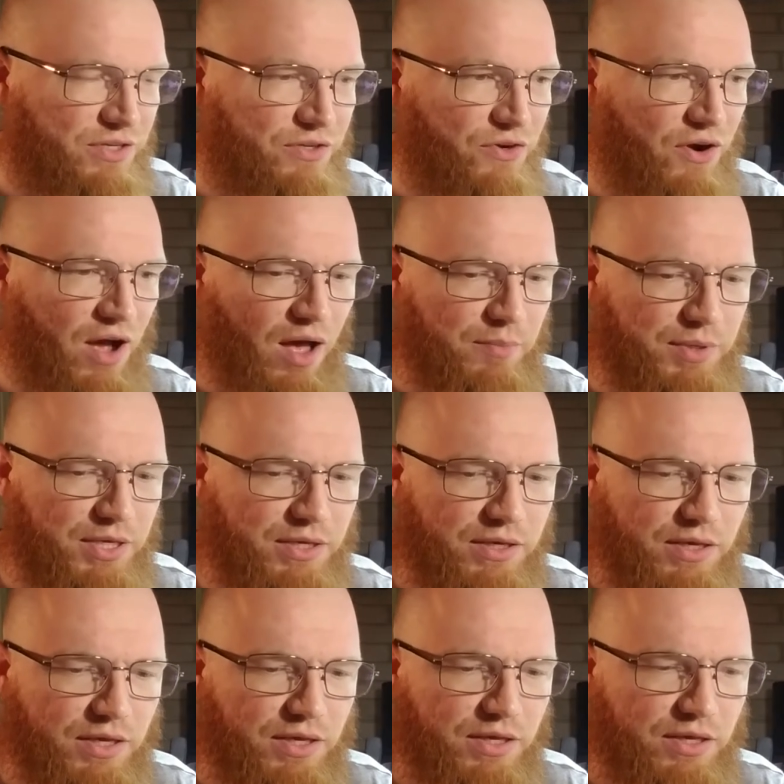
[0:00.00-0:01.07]
your hobby,
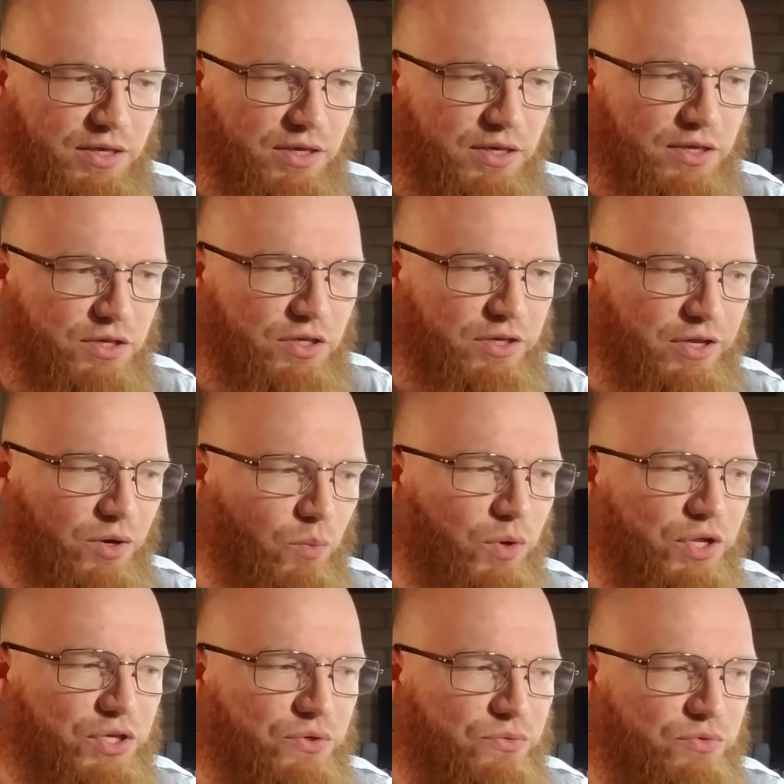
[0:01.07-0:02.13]
you know, what
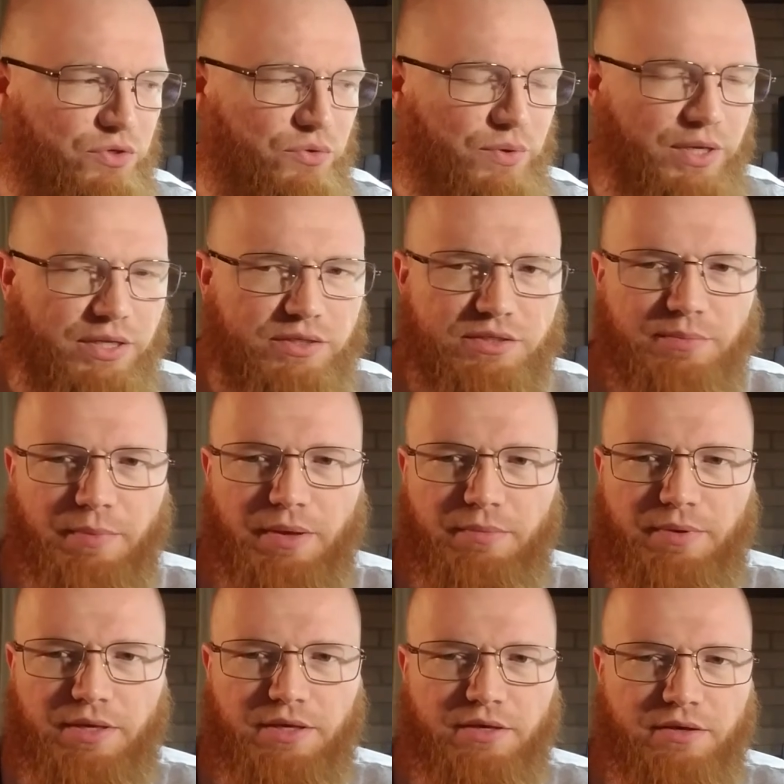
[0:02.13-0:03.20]
are you doing to
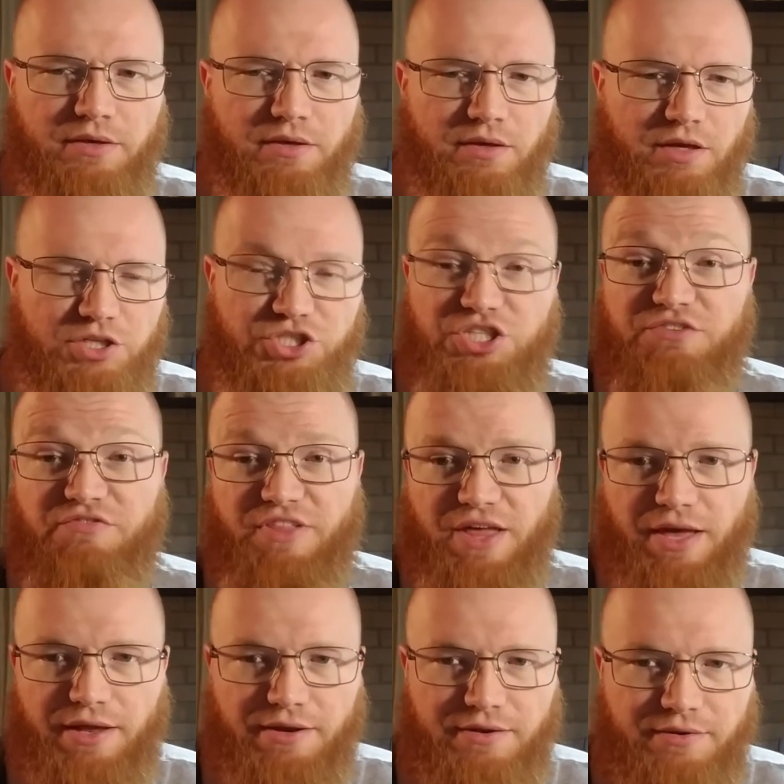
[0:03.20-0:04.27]
maybe achieve
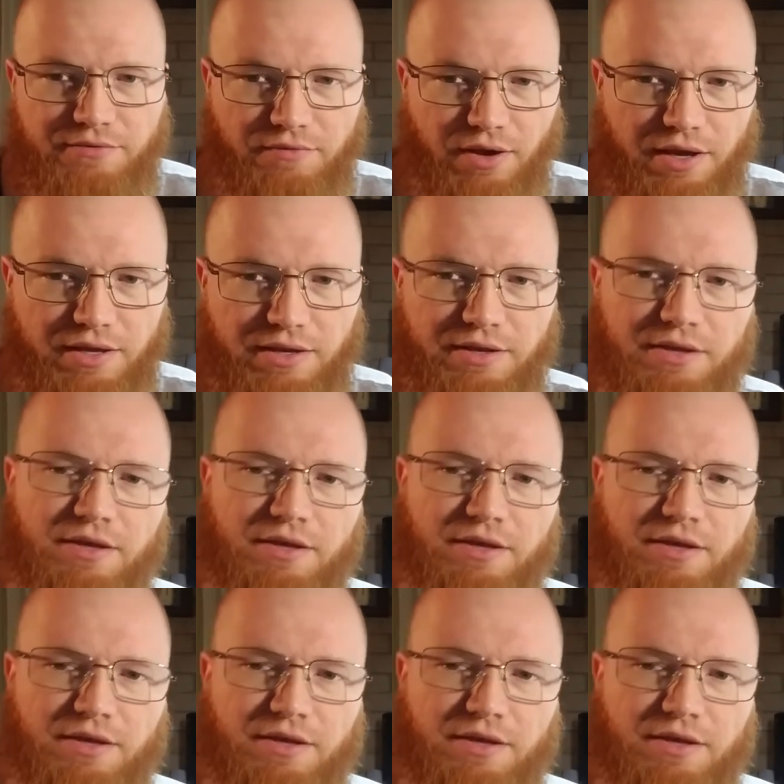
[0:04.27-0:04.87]
that, right?